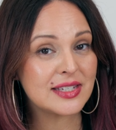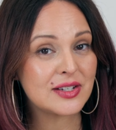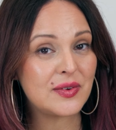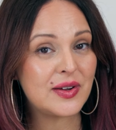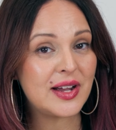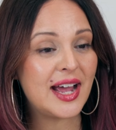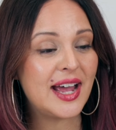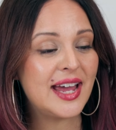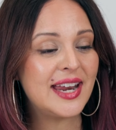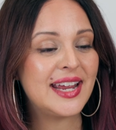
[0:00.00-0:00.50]
go
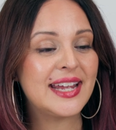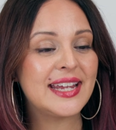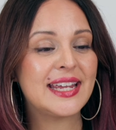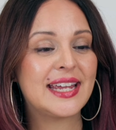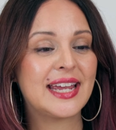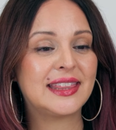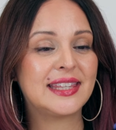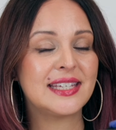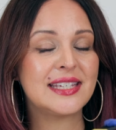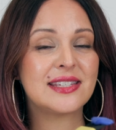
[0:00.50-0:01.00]
ahead and
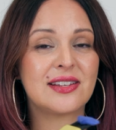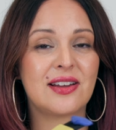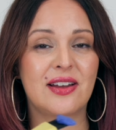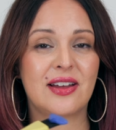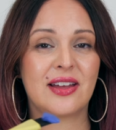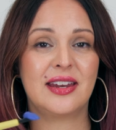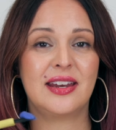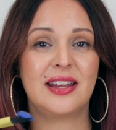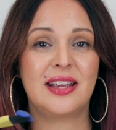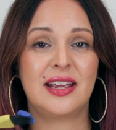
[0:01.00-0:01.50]
get this
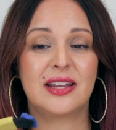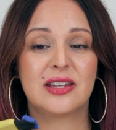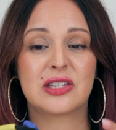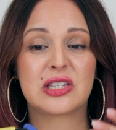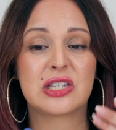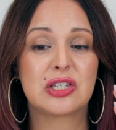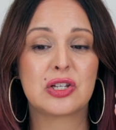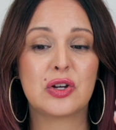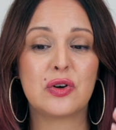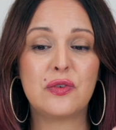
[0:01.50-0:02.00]
on, and
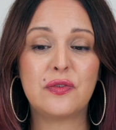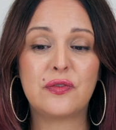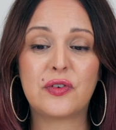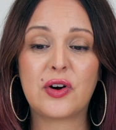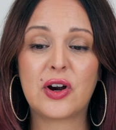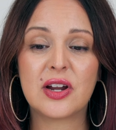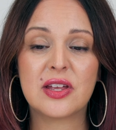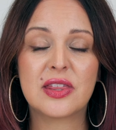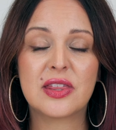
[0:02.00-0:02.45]
so far